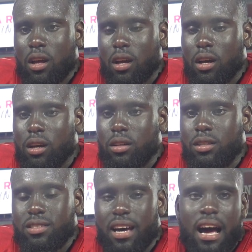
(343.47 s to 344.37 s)
uh,
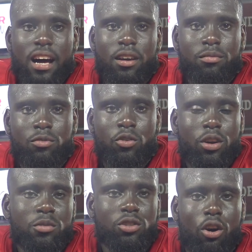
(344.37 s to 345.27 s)
the time your
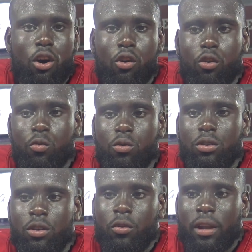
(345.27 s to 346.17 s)
number's called
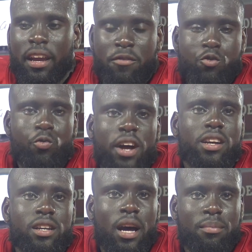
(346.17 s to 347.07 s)
you know like if you're
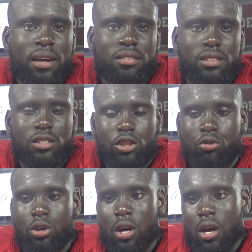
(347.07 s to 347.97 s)
ready or not basically
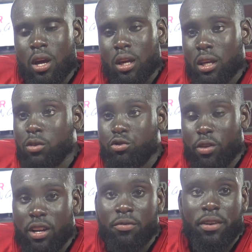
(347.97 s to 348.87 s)
so he was
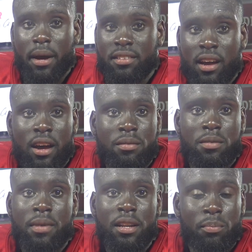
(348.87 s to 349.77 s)
ready for that time
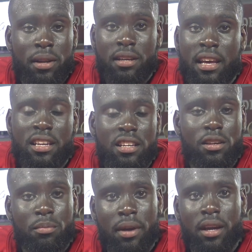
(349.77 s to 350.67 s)
he made the plays that he
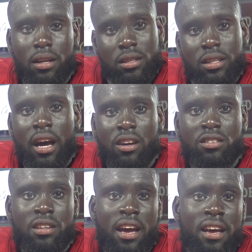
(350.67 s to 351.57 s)
needed to make and then now
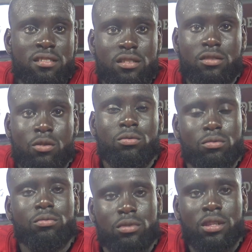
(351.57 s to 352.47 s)
he's enhancing so
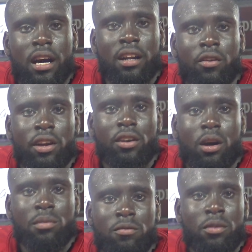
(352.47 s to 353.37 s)
you got a great year
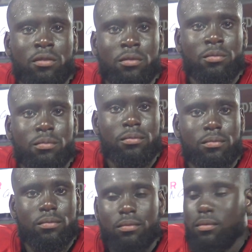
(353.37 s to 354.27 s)
coming to form
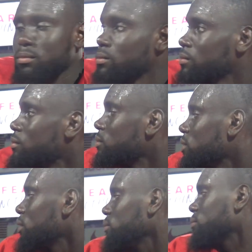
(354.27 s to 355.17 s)
thank you cool.
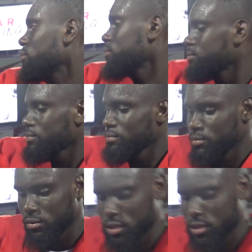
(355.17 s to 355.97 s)
thanks, thanks, ben, ben.